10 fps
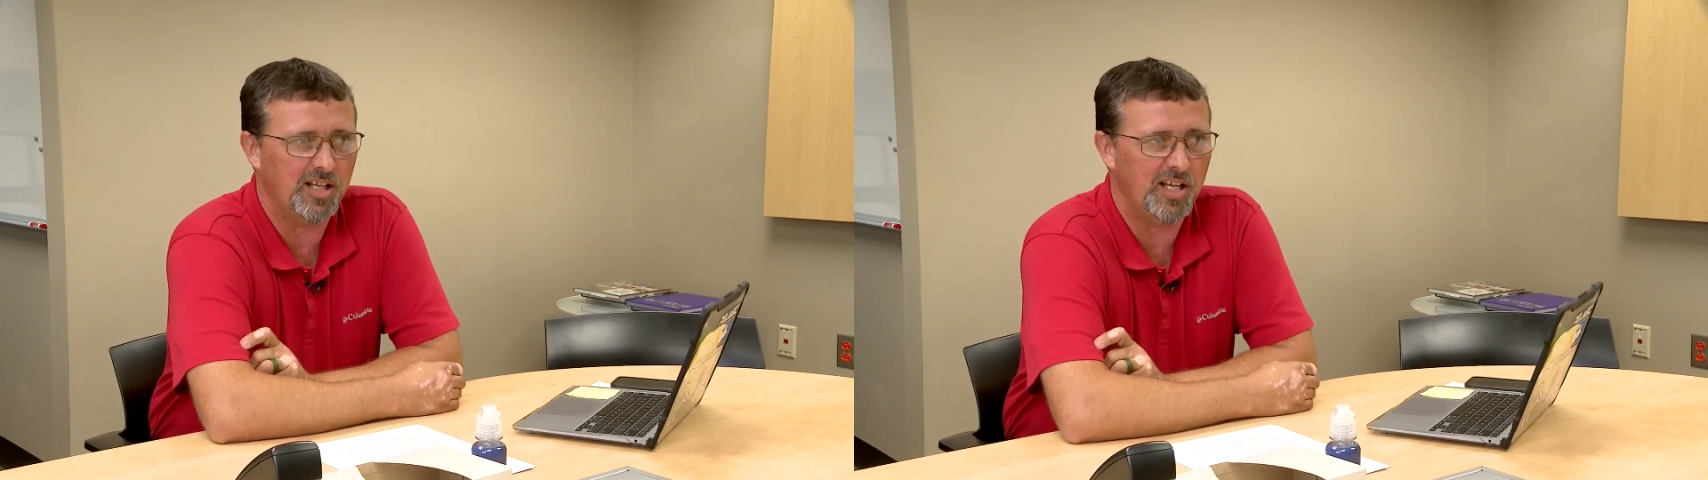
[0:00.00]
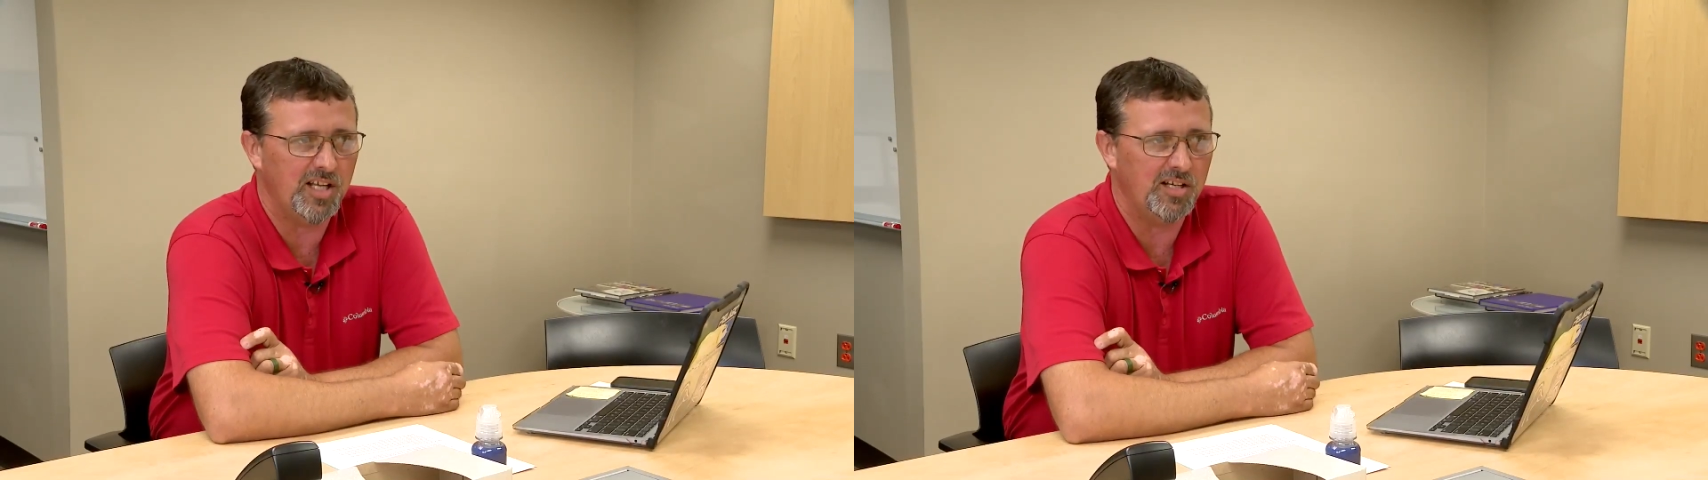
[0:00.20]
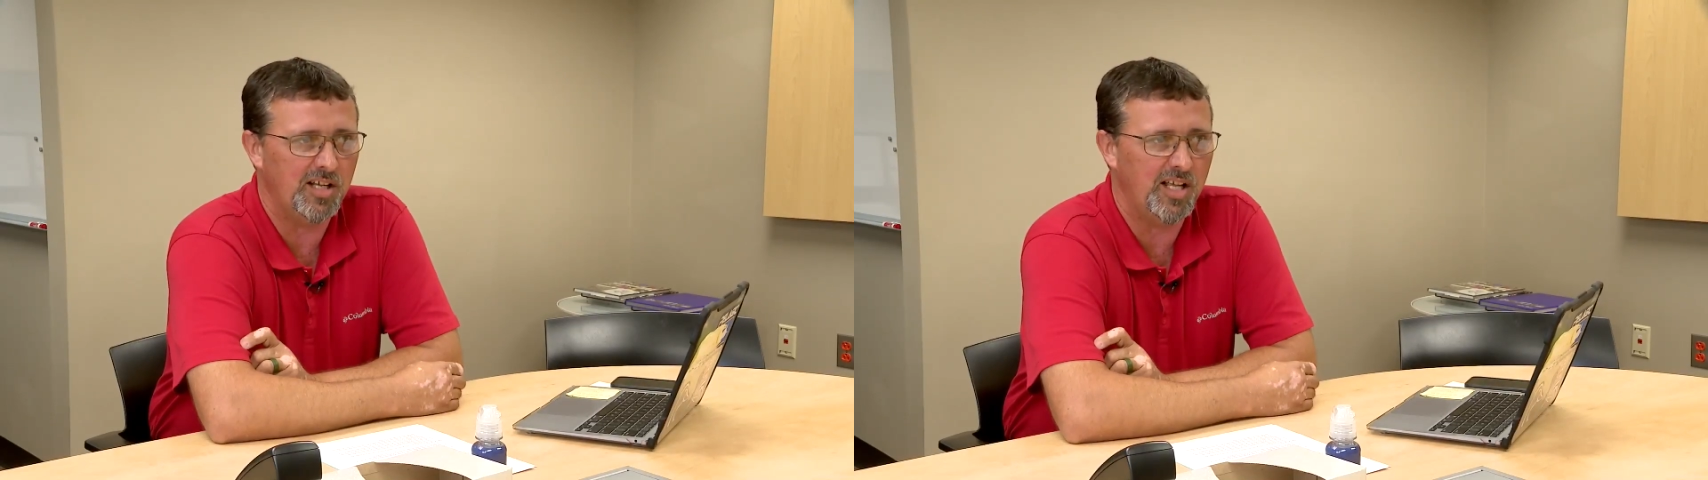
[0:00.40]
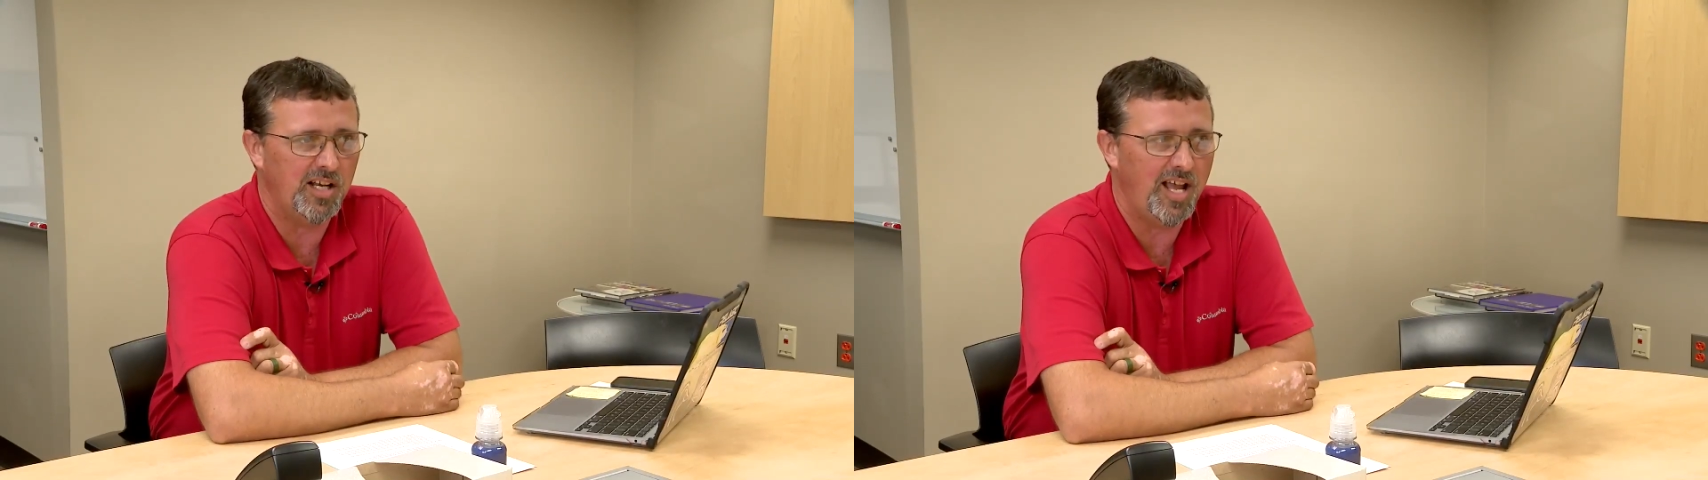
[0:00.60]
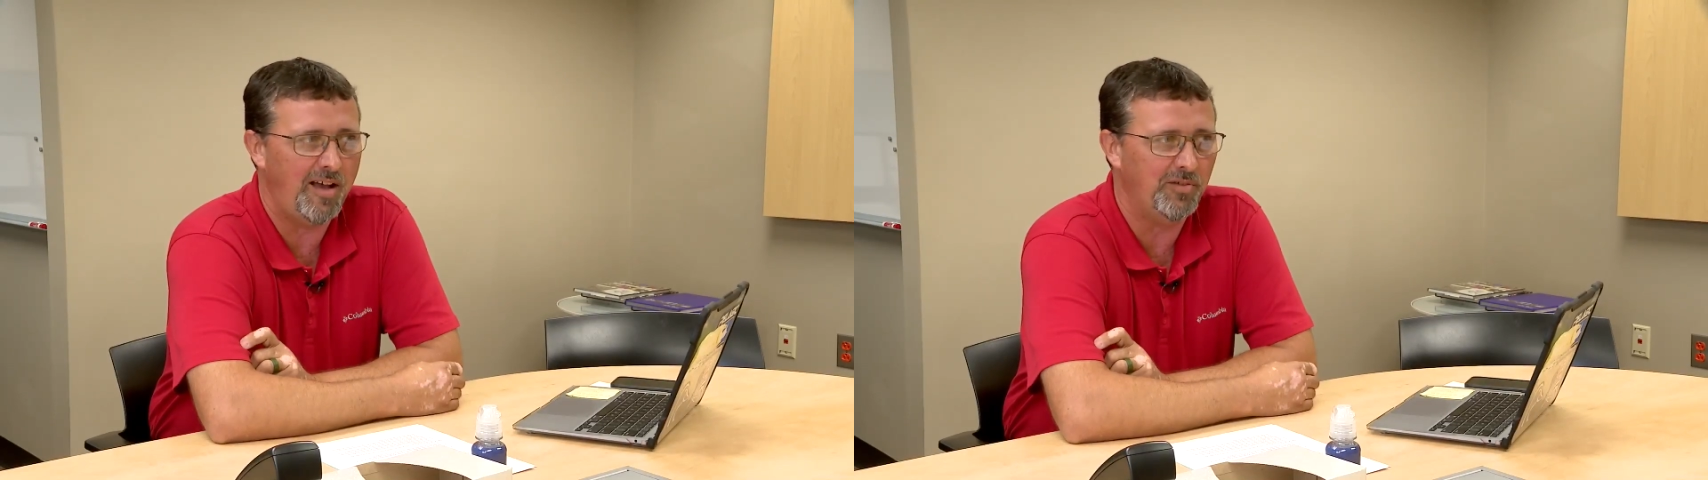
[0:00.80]

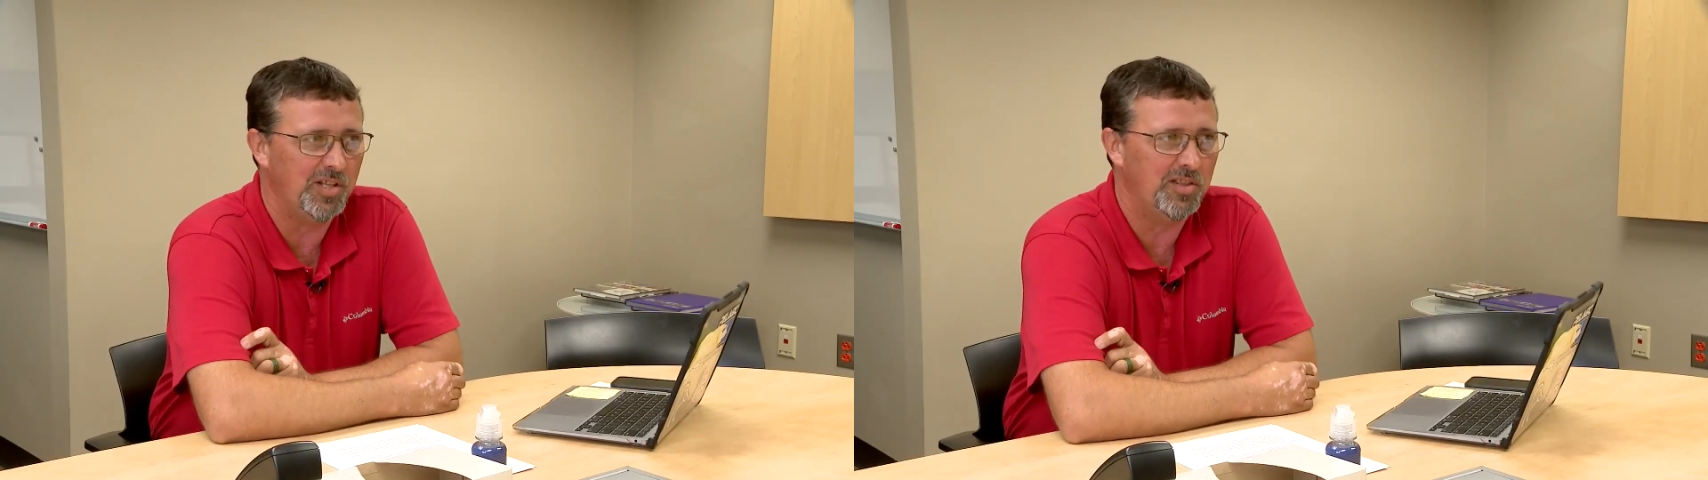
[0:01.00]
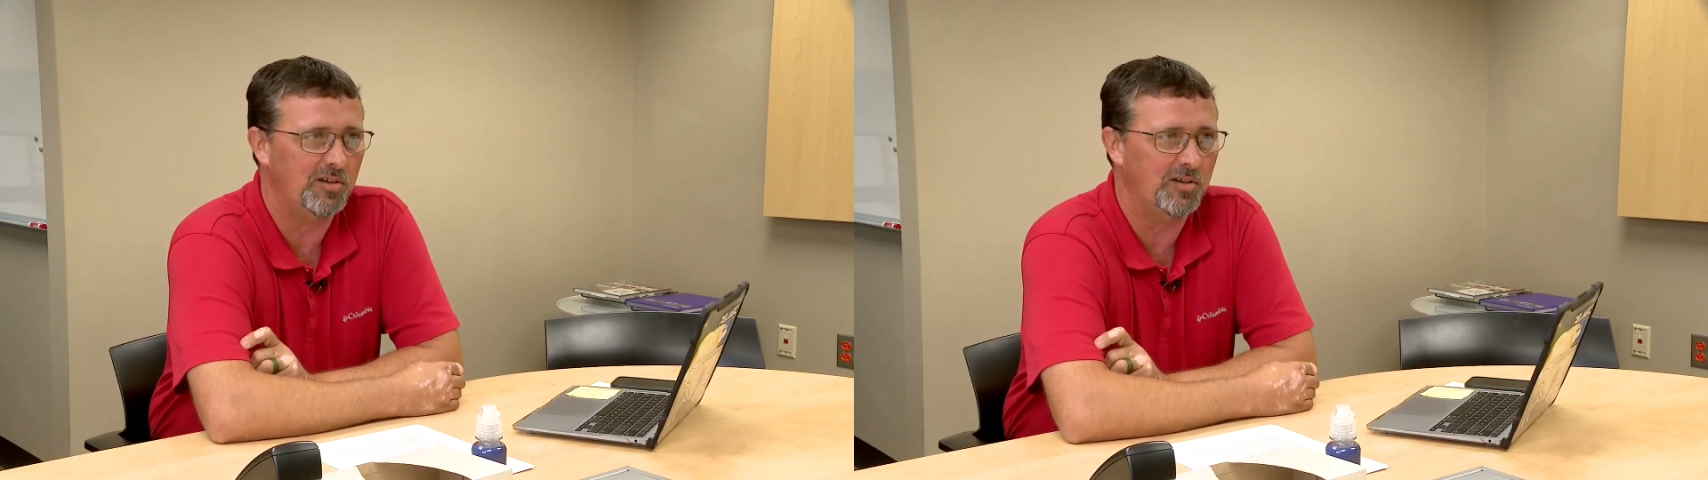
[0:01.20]
and have a